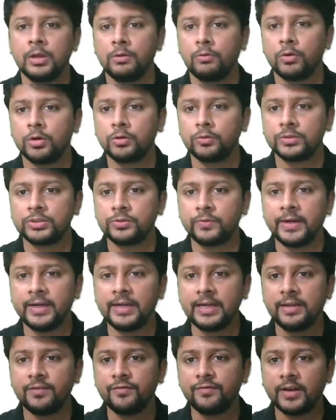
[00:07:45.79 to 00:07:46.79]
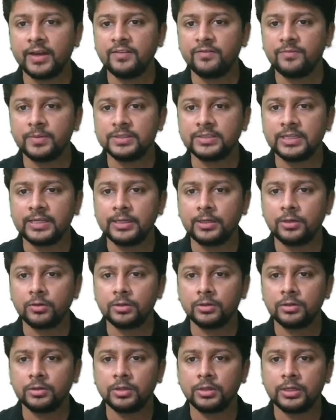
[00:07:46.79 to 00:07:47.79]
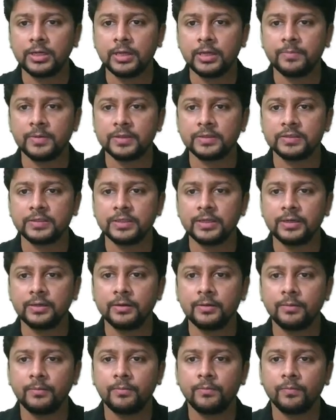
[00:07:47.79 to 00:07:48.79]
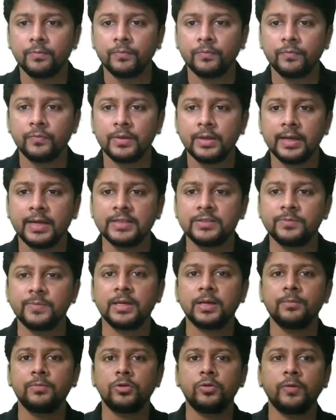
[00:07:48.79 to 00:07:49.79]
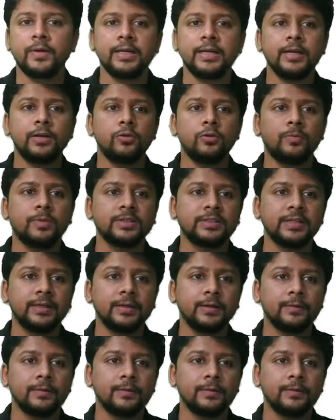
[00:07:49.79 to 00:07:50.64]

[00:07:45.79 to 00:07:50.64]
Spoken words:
what was 25% or 30% has become 22%.